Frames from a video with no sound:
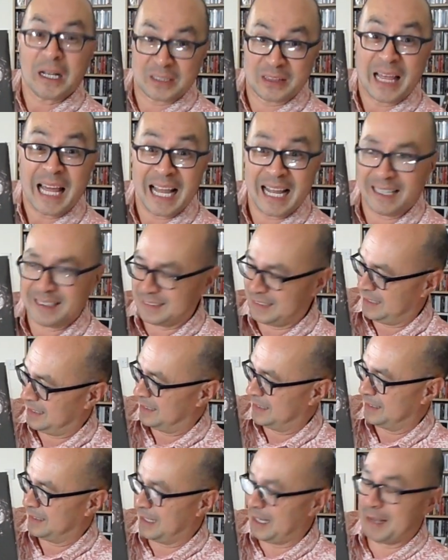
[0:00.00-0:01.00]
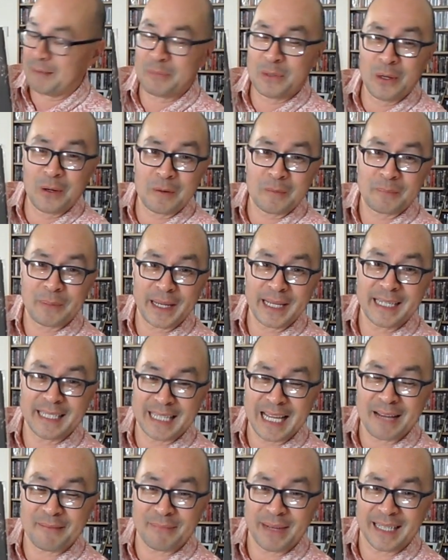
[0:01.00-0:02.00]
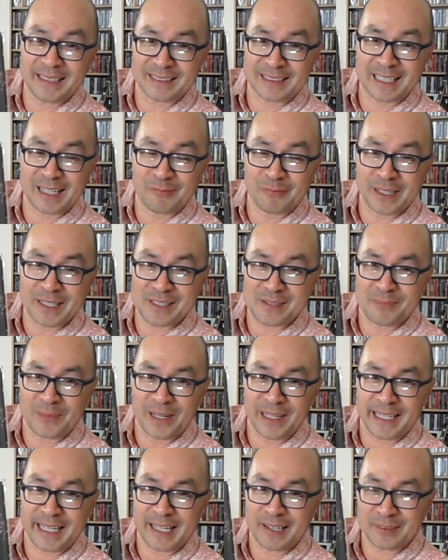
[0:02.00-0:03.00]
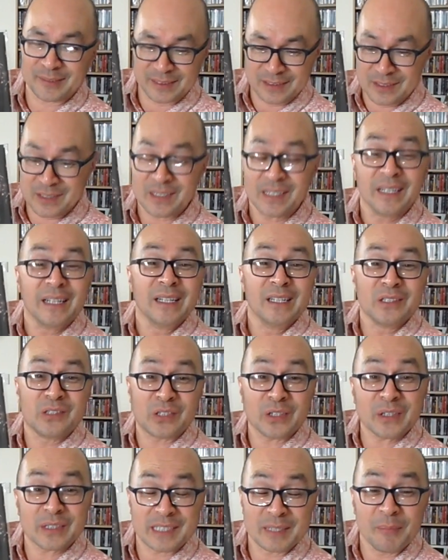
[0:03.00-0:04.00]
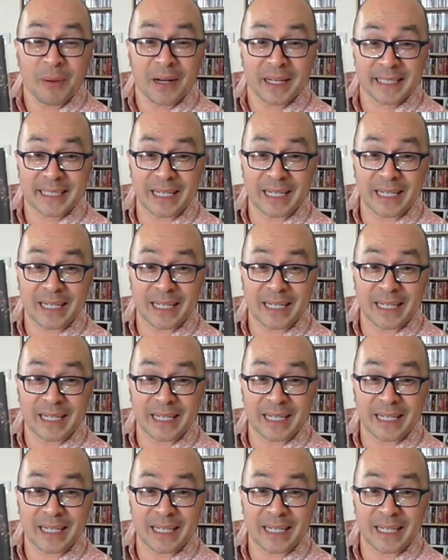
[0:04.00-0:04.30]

That. I'm not paying that man to come round to my house and dirty my